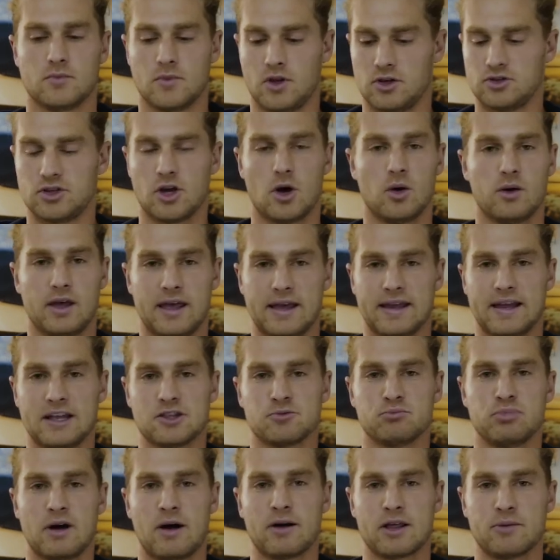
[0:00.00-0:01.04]
So it
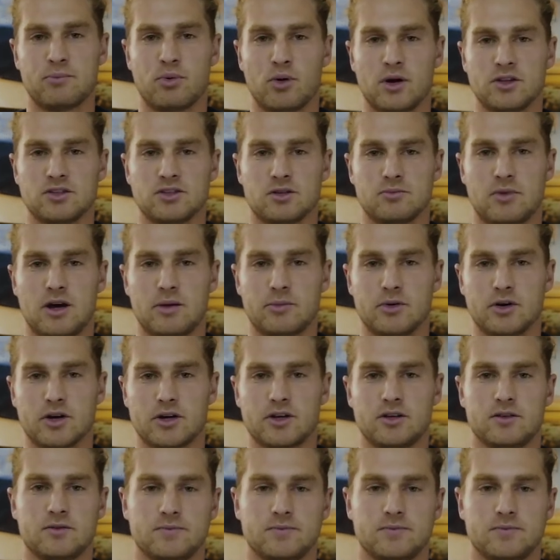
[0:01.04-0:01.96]
gets brownie points in my book.